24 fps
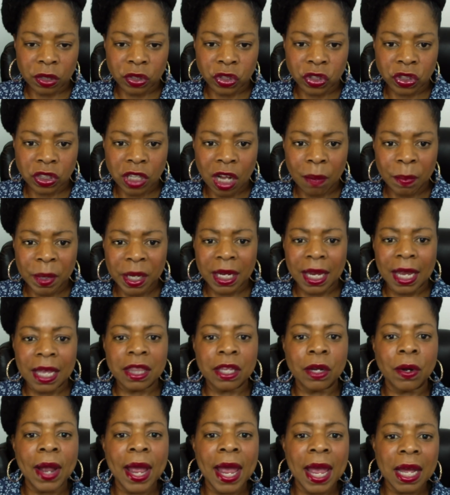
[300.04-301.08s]
stomach and
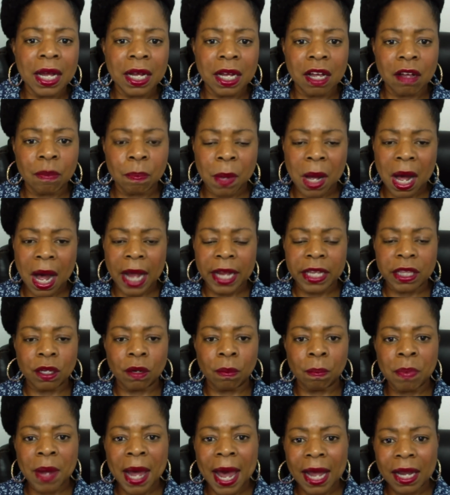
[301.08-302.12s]
they're handcuffed behind their
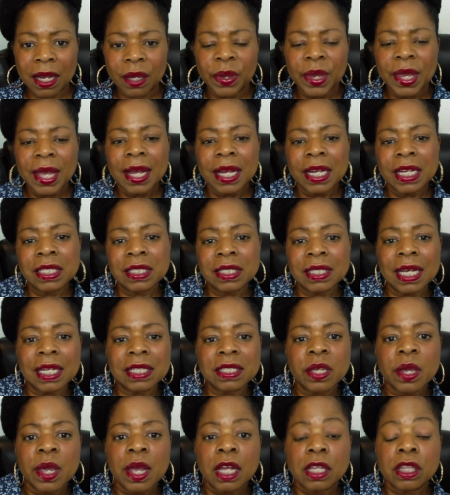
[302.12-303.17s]
back. He says,
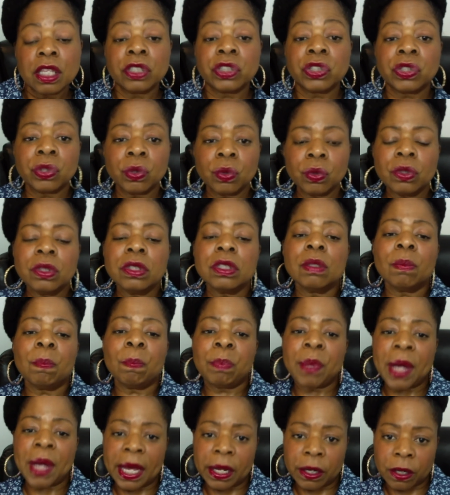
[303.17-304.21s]
the sooner the
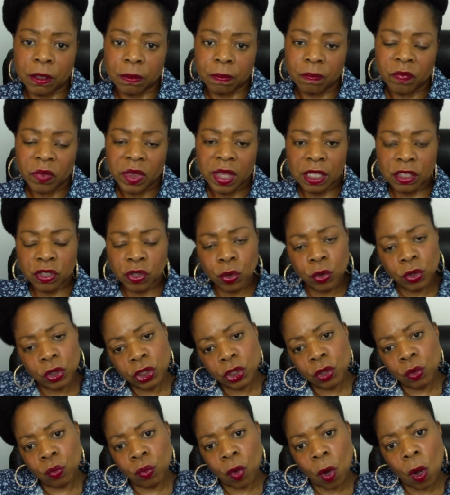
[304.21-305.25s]
better. The sooner
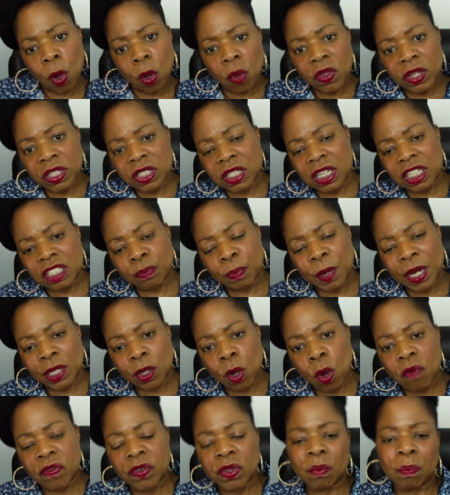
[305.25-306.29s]
you roll the suspect
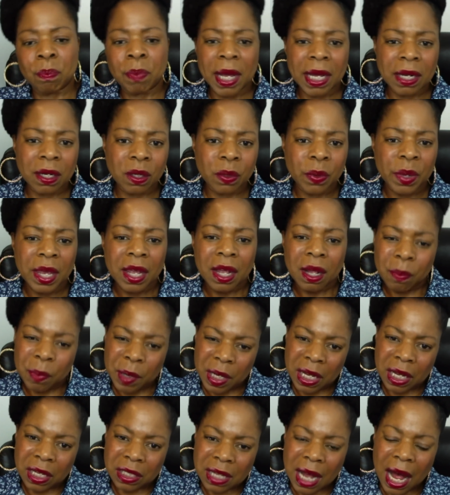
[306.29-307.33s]
over, the better,
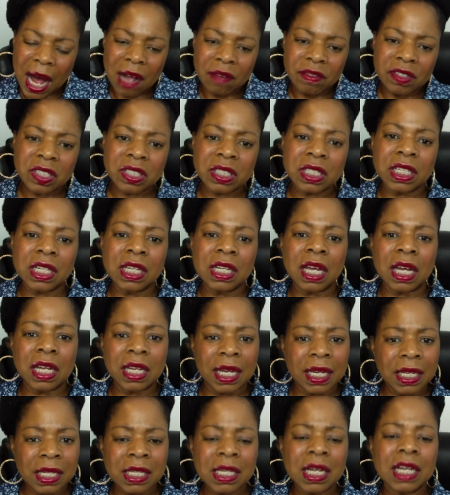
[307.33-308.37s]
because obviously
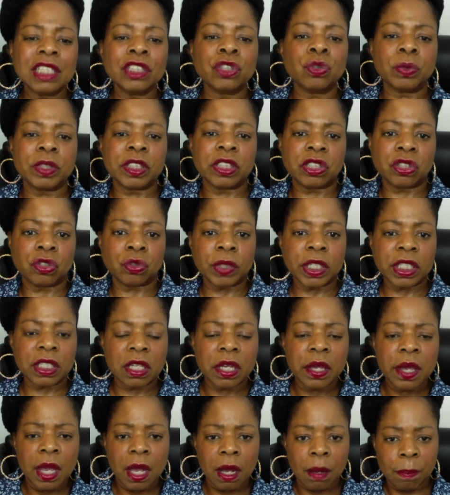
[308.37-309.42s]
it does restrict
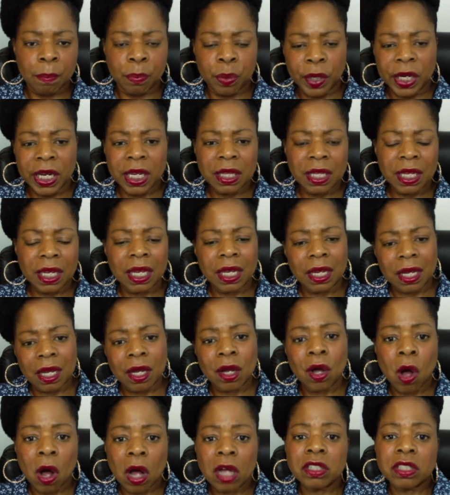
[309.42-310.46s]
breathing and can
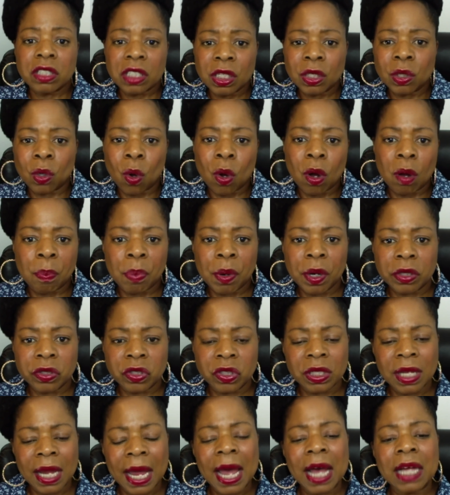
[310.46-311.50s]
cause, you know, a person
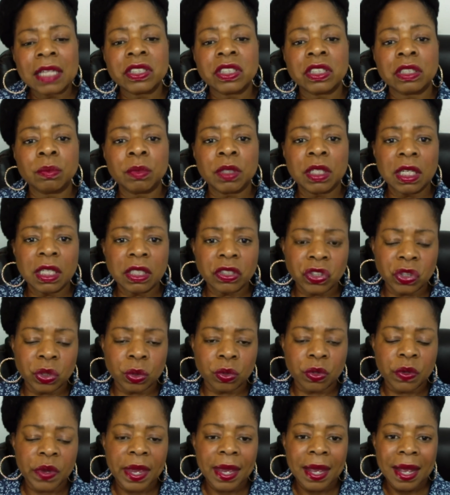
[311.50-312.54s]
to have some issues.
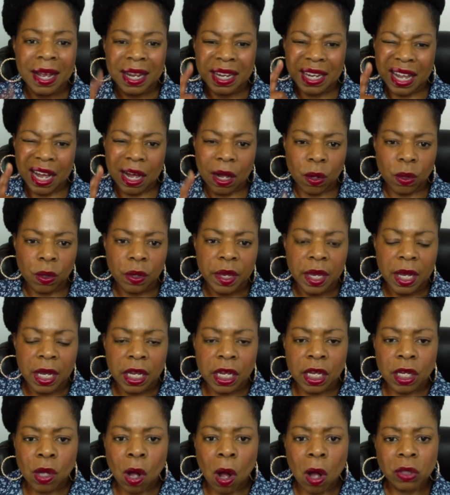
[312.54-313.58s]
Now,
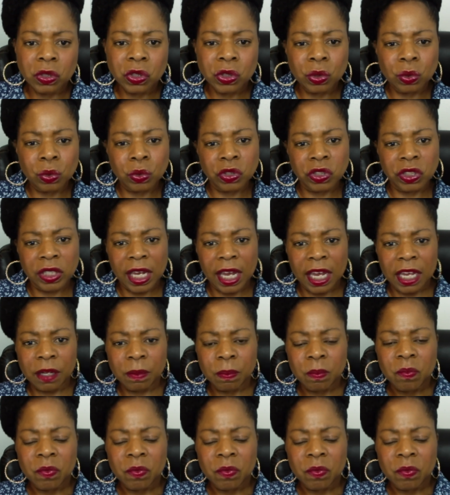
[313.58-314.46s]
he also said